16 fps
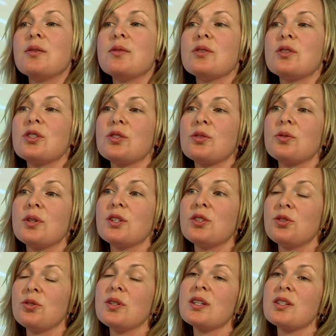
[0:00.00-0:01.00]
So in
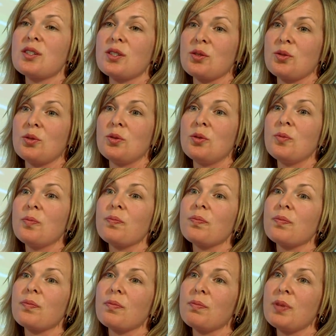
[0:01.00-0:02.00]
doing so,
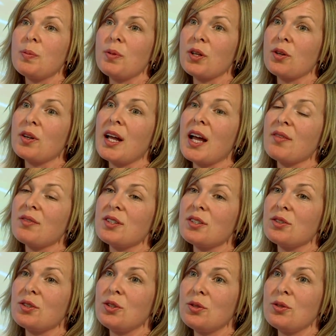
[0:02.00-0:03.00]
people are going to have
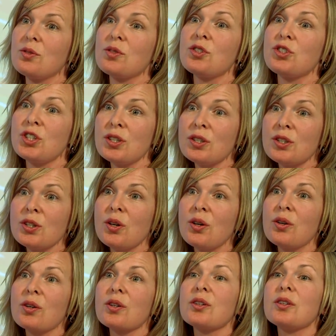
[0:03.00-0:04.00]
to use
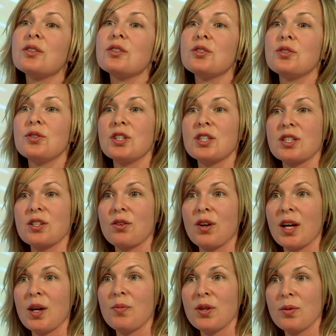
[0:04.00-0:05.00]
GeoDoc to
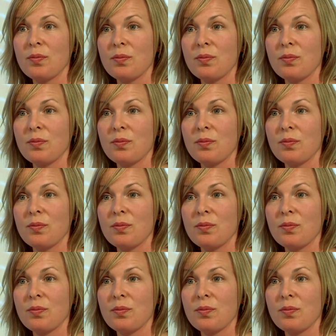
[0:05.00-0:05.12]
describe